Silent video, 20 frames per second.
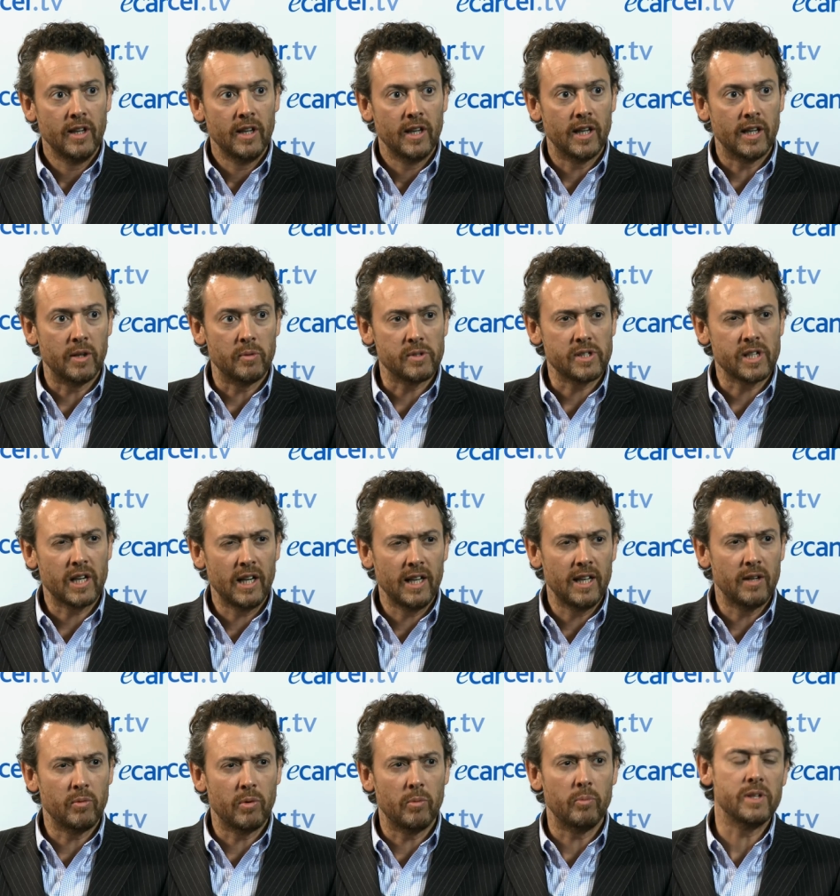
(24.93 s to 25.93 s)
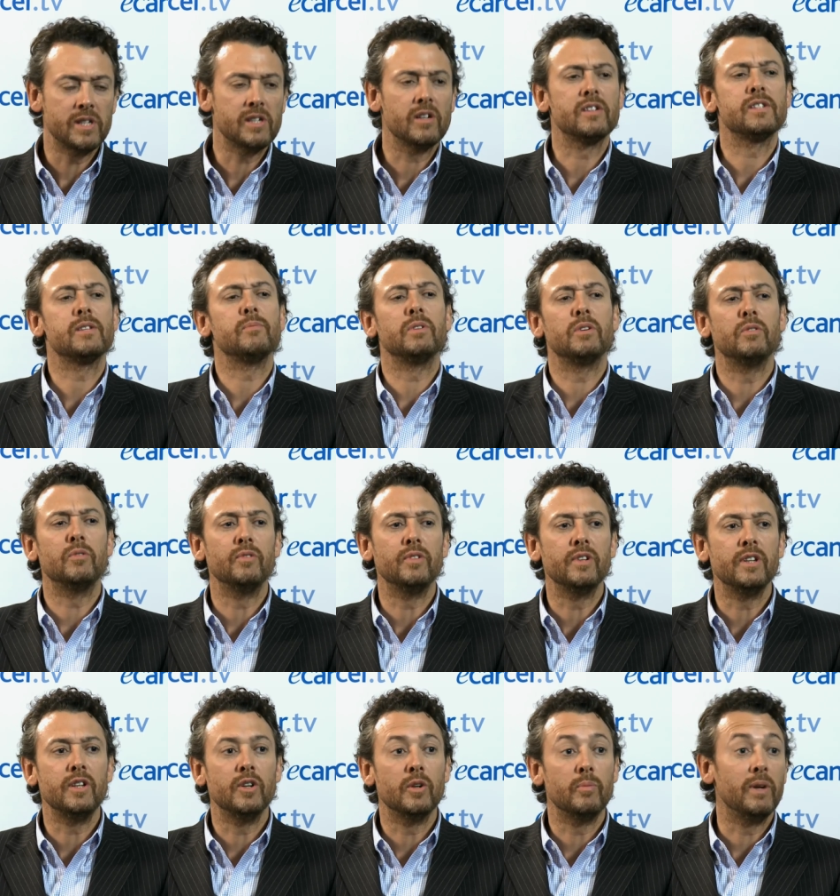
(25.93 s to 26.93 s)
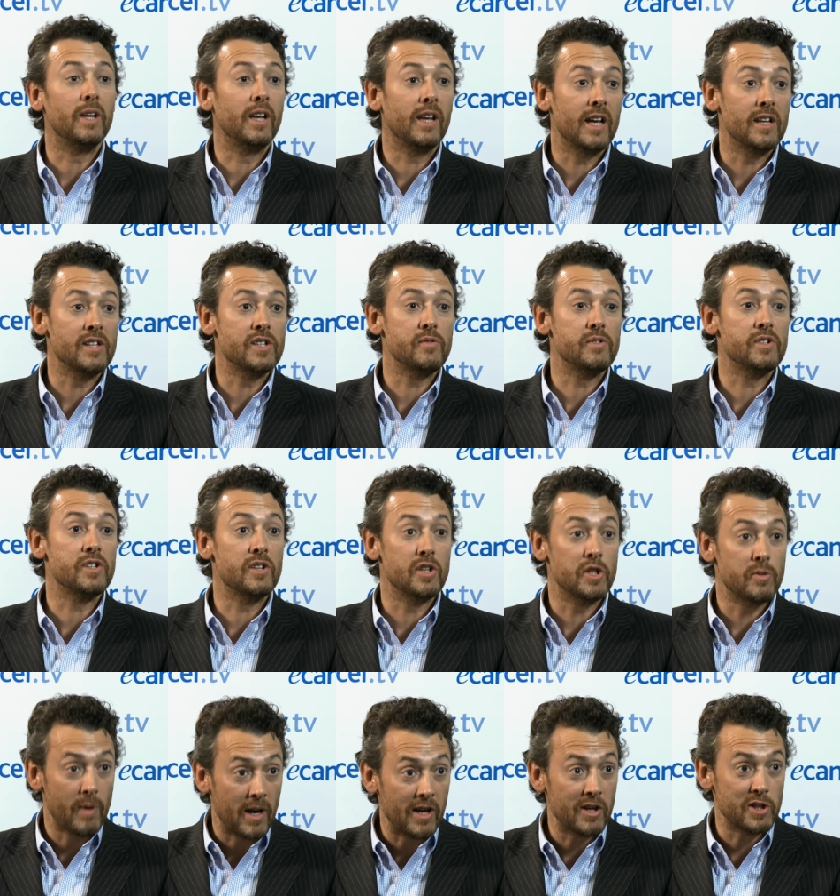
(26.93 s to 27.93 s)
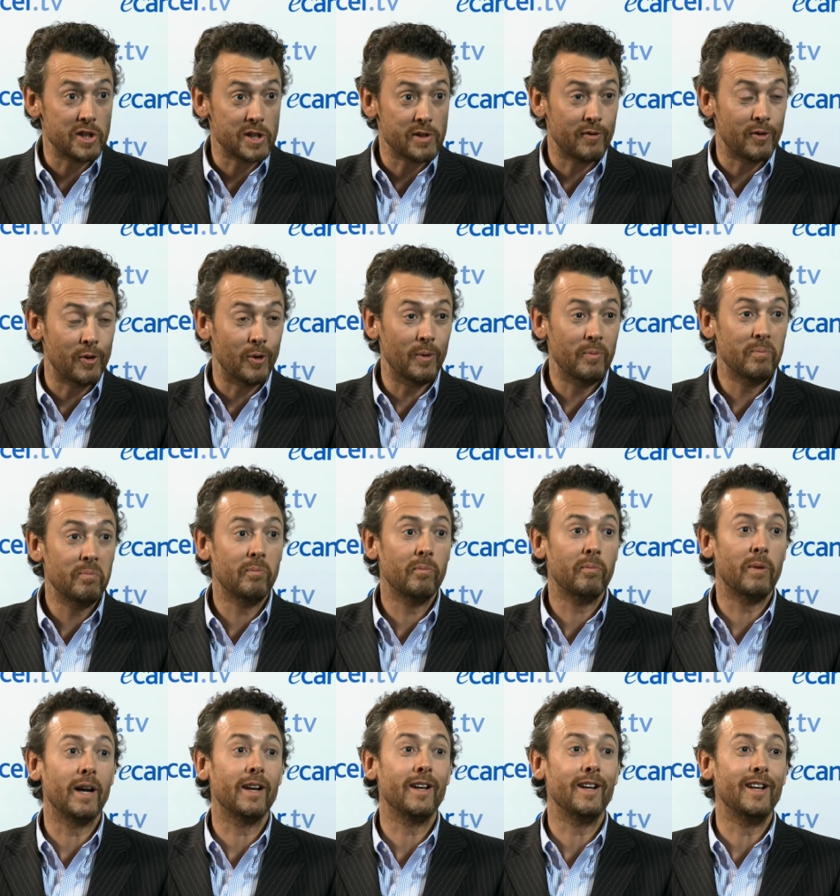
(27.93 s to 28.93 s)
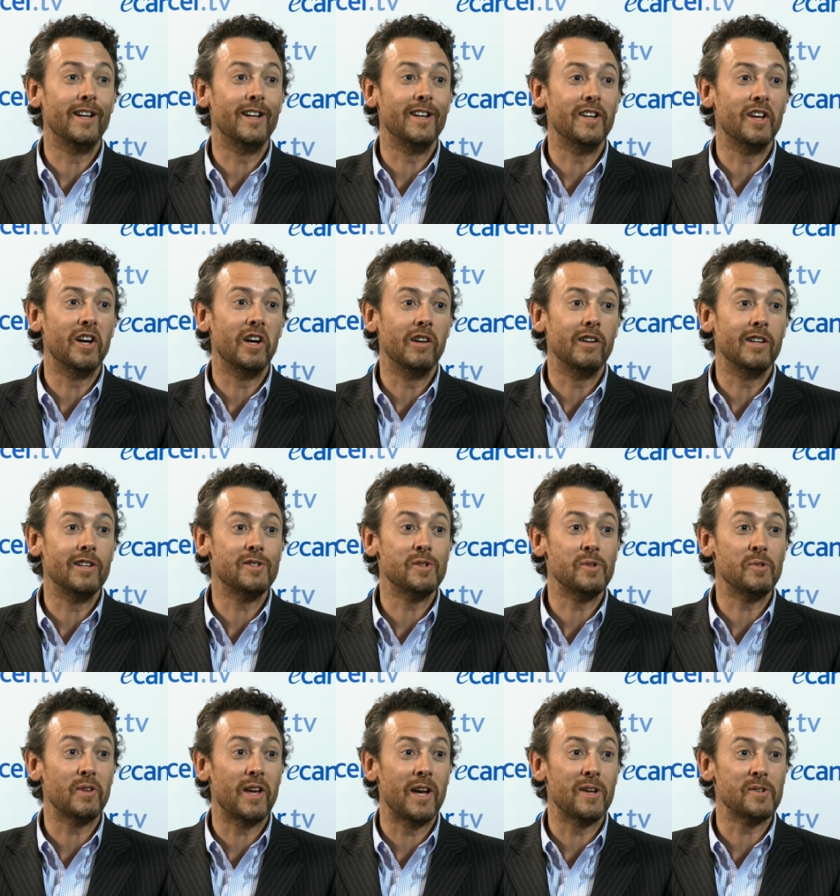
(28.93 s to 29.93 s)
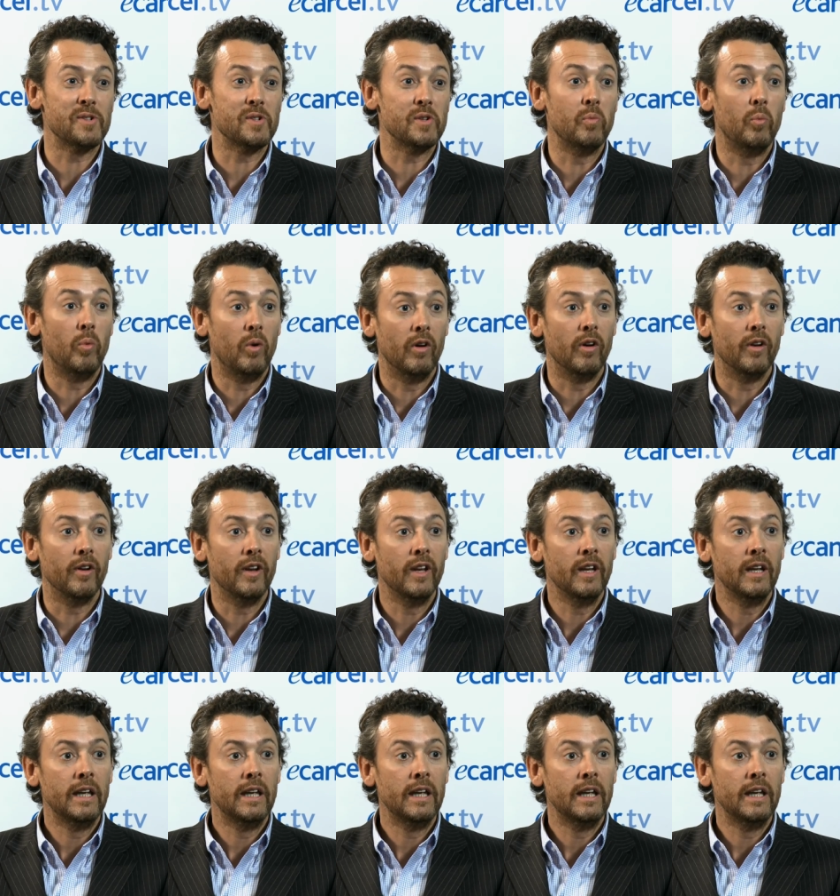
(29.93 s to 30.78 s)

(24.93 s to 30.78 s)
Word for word: And it was clear when we started something called the European Cancer Research Managers Forum back in early 2001